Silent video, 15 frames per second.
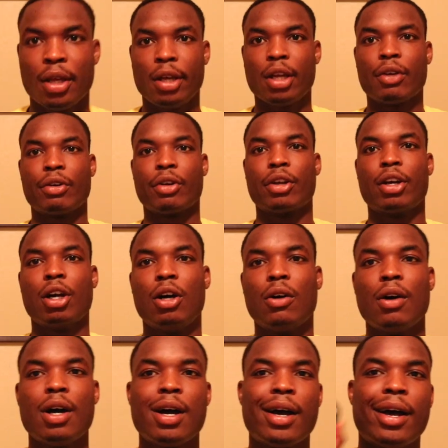Here we
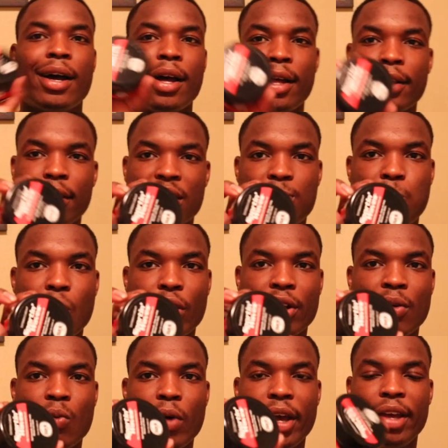go. The
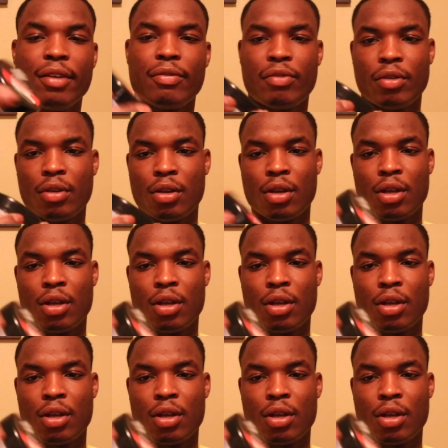Sporting Wave